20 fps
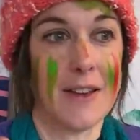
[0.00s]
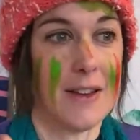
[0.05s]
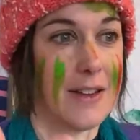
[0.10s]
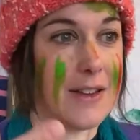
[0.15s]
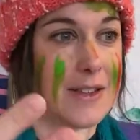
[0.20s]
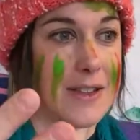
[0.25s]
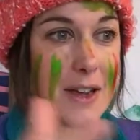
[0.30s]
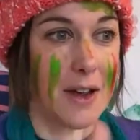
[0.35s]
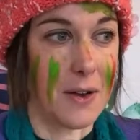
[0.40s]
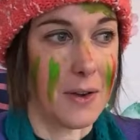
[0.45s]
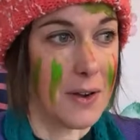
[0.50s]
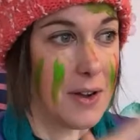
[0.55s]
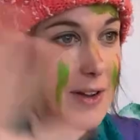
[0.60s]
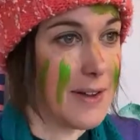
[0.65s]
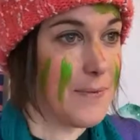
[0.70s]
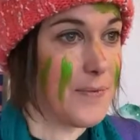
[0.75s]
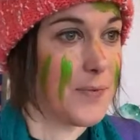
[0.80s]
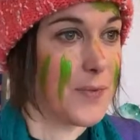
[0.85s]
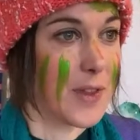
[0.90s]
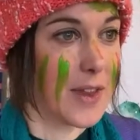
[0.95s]
So
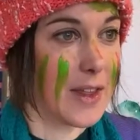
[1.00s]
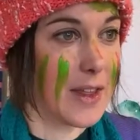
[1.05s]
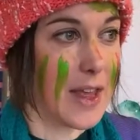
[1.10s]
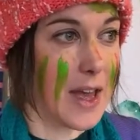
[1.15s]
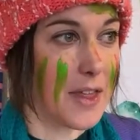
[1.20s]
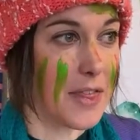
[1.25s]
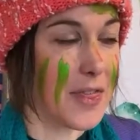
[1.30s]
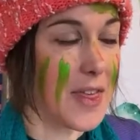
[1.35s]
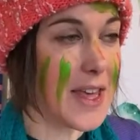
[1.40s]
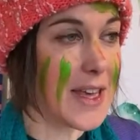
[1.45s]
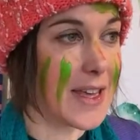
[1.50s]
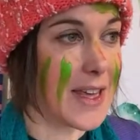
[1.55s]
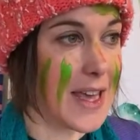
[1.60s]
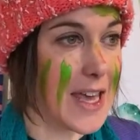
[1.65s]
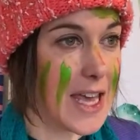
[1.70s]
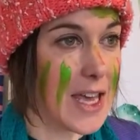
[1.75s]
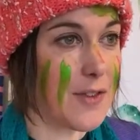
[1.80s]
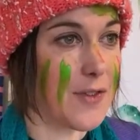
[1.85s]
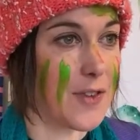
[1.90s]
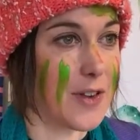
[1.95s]
I think
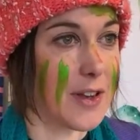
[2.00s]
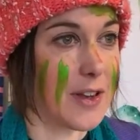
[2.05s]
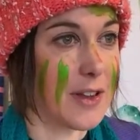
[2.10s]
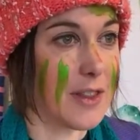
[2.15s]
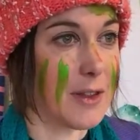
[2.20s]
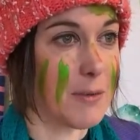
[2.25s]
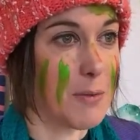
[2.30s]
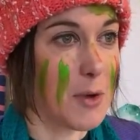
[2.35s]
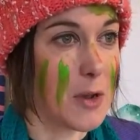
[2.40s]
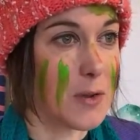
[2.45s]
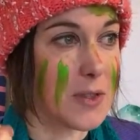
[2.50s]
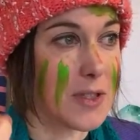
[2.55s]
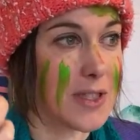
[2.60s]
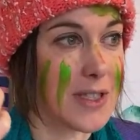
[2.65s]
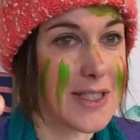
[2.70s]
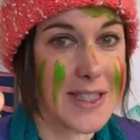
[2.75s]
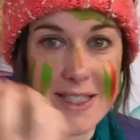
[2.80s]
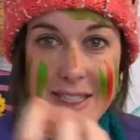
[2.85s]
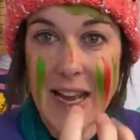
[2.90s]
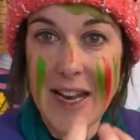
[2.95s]
even the most
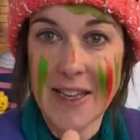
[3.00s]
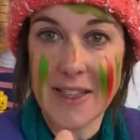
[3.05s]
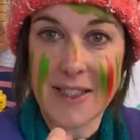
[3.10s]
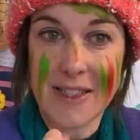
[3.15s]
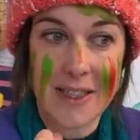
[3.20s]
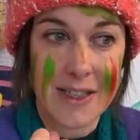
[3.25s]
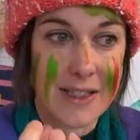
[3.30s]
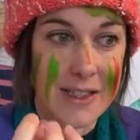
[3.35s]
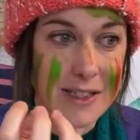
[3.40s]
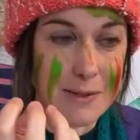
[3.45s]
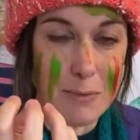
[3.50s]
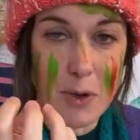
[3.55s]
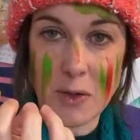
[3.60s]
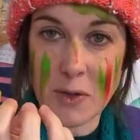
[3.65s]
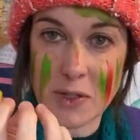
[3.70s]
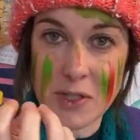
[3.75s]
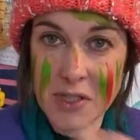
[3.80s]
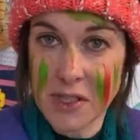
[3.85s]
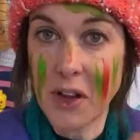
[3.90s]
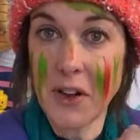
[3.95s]
densest,
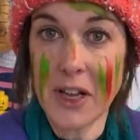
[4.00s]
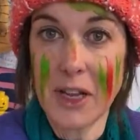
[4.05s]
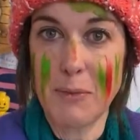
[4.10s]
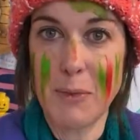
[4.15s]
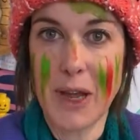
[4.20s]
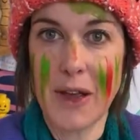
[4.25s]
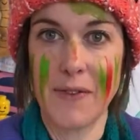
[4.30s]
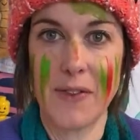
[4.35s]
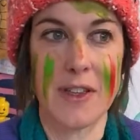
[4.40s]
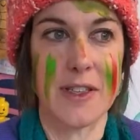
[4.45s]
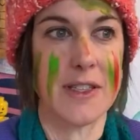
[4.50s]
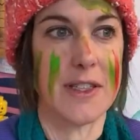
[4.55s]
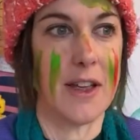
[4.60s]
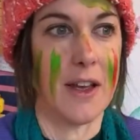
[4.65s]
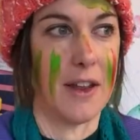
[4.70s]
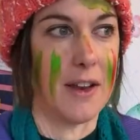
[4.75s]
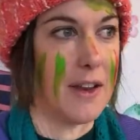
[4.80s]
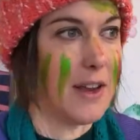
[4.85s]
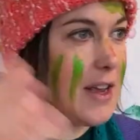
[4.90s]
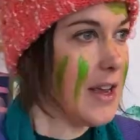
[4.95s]
most solid bit of the
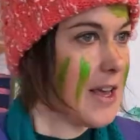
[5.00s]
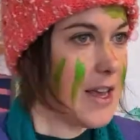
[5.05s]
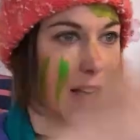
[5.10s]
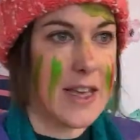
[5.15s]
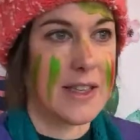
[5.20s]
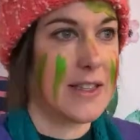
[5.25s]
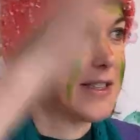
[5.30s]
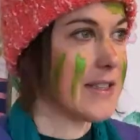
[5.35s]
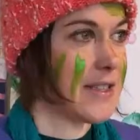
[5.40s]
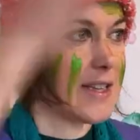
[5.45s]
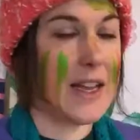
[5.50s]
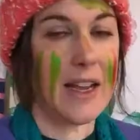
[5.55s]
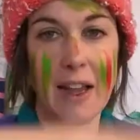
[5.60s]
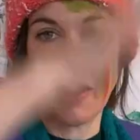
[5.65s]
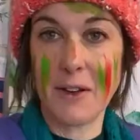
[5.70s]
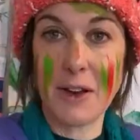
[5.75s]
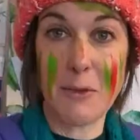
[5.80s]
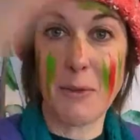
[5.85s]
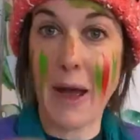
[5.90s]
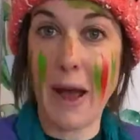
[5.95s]
sun is still
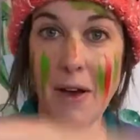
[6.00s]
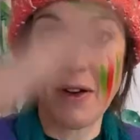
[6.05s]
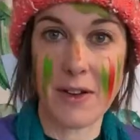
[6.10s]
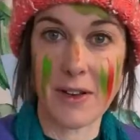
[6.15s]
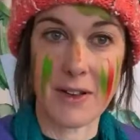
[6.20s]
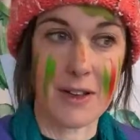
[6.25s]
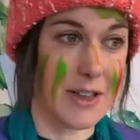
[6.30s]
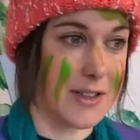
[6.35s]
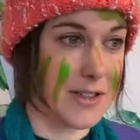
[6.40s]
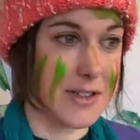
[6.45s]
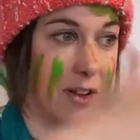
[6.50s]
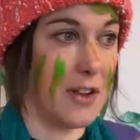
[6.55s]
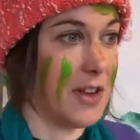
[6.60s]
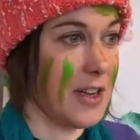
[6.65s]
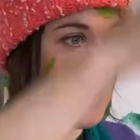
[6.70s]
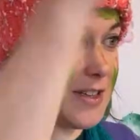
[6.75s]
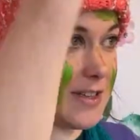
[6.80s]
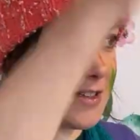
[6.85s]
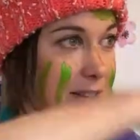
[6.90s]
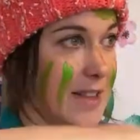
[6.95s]
only about as
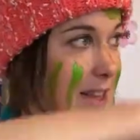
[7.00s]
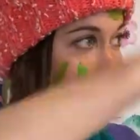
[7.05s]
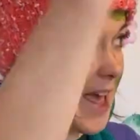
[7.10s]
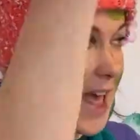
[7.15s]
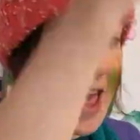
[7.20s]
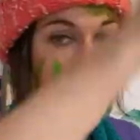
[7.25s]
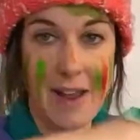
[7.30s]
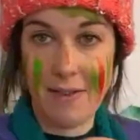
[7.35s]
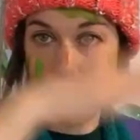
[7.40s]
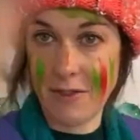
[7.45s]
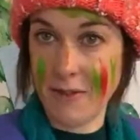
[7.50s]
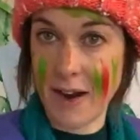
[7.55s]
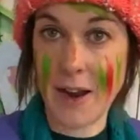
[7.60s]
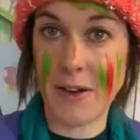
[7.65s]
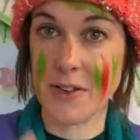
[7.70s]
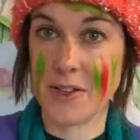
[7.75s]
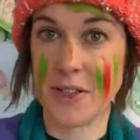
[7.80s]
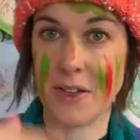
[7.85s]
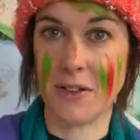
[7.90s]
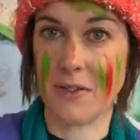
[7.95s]
solid as the air
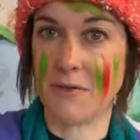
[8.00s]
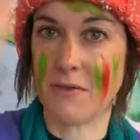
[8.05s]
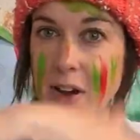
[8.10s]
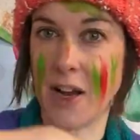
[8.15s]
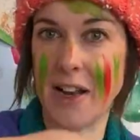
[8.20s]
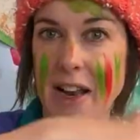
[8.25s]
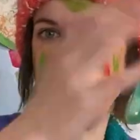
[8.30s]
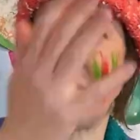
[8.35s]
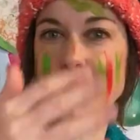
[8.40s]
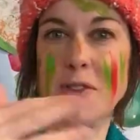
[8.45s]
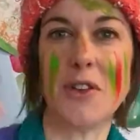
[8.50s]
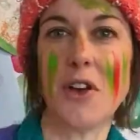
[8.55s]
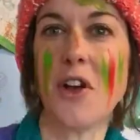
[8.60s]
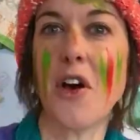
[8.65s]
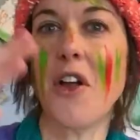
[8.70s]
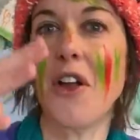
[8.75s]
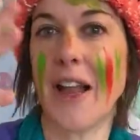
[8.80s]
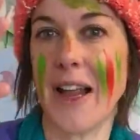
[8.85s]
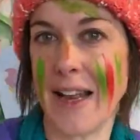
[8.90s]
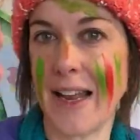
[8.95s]
around you right now. So you
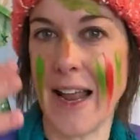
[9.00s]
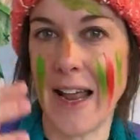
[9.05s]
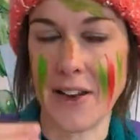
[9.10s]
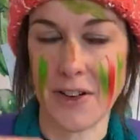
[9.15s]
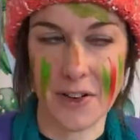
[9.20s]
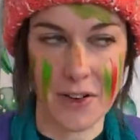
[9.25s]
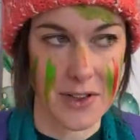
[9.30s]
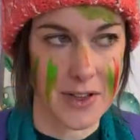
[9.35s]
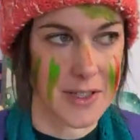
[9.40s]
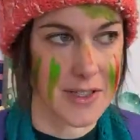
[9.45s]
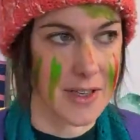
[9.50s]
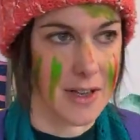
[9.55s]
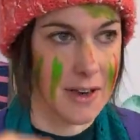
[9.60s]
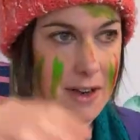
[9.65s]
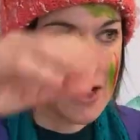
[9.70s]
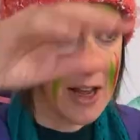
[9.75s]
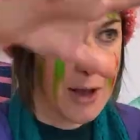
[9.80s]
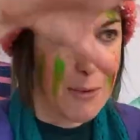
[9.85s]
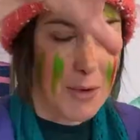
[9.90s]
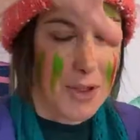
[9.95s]
can't like land on the sun.
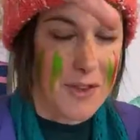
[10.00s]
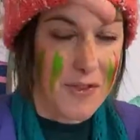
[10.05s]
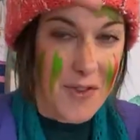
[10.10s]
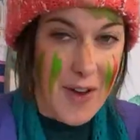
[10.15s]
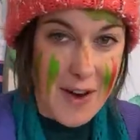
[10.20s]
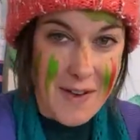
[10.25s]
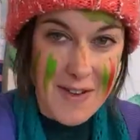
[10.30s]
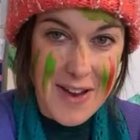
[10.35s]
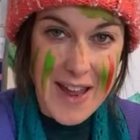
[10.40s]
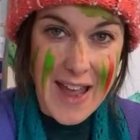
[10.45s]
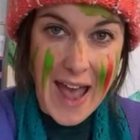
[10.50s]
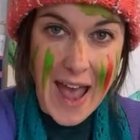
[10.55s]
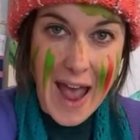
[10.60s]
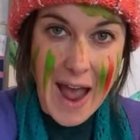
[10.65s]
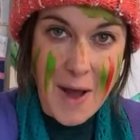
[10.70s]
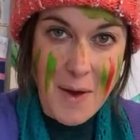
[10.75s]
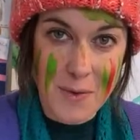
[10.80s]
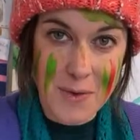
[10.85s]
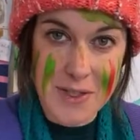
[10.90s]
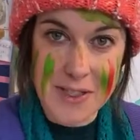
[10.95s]
But the very
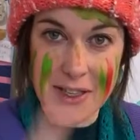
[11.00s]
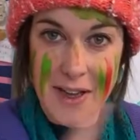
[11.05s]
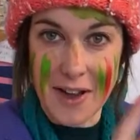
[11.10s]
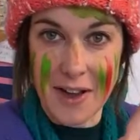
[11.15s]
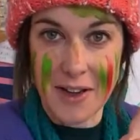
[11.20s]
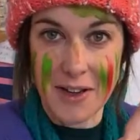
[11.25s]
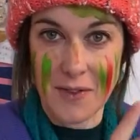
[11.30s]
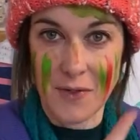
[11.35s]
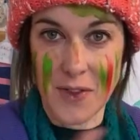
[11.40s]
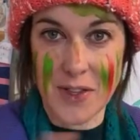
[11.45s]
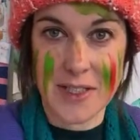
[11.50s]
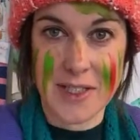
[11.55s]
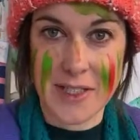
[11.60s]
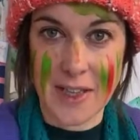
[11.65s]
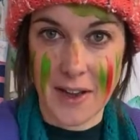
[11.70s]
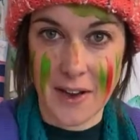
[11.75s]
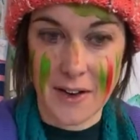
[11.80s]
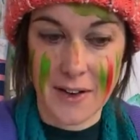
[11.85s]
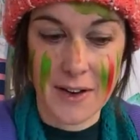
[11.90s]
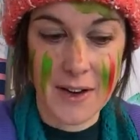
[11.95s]
outside of the
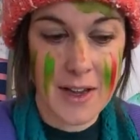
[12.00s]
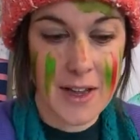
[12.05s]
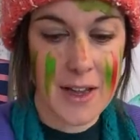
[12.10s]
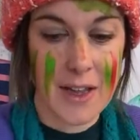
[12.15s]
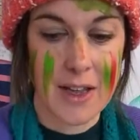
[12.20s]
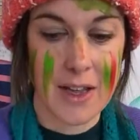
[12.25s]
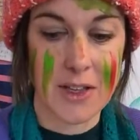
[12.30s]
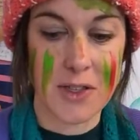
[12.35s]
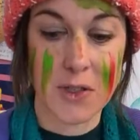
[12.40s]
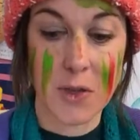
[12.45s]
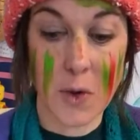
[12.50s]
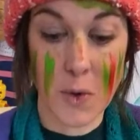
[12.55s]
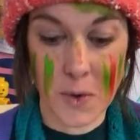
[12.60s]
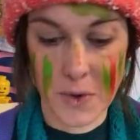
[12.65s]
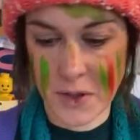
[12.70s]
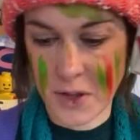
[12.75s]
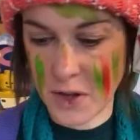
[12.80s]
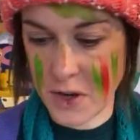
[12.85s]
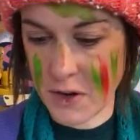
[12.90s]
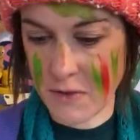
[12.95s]
sun is
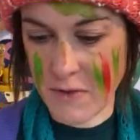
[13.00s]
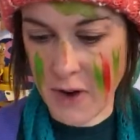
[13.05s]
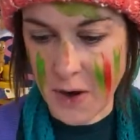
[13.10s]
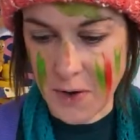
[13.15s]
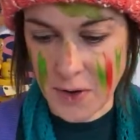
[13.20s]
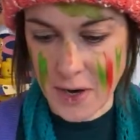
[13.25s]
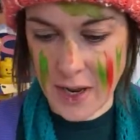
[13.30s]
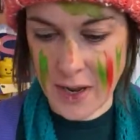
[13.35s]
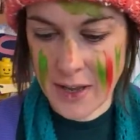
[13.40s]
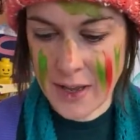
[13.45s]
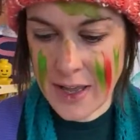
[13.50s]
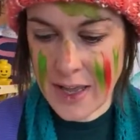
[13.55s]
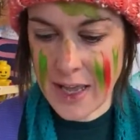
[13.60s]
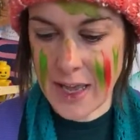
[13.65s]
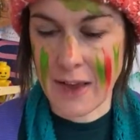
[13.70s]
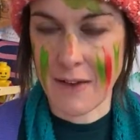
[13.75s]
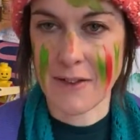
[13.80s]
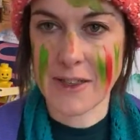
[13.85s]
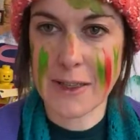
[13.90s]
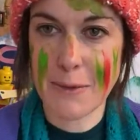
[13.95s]
called the corona.
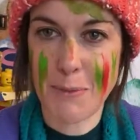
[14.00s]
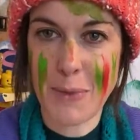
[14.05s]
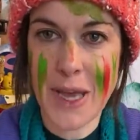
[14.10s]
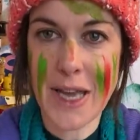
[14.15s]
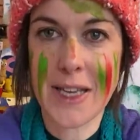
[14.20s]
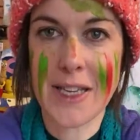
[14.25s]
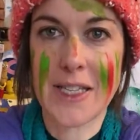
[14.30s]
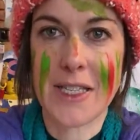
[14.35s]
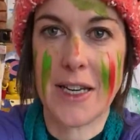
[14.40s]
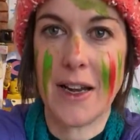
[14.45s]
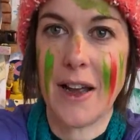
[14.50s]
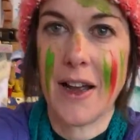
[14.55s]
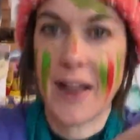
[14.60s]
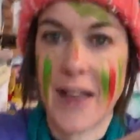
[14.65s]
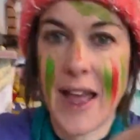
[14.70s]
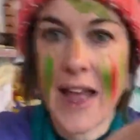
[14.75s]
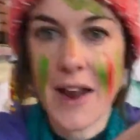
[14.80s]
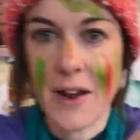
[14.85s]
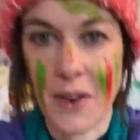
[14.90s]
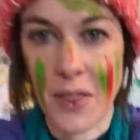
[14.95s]
Here is a picture.
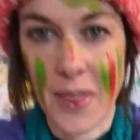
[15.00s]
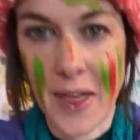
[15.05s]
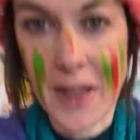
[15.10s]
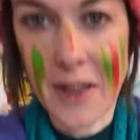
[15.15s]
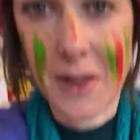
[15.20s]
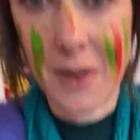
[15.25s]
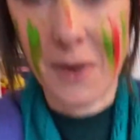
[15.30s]
Again, thank